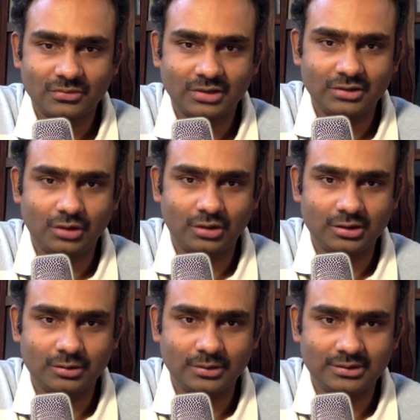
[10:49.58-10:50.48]
dotted
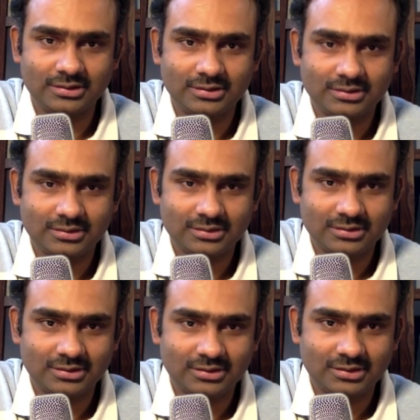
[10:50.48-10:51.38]
with
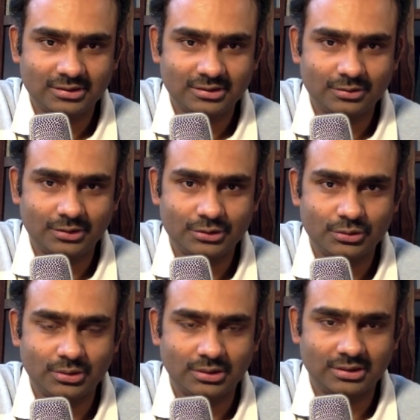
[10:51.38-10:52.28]
the
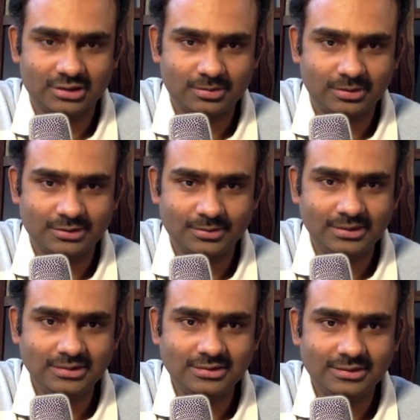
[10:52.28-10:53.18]
virtual
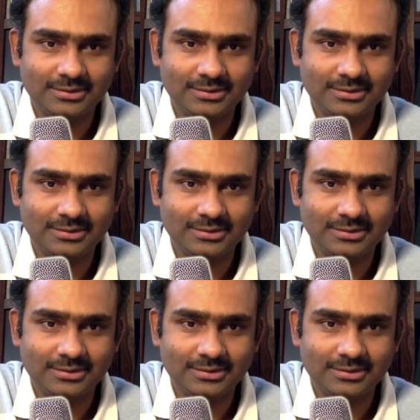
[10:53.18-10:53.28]
displacements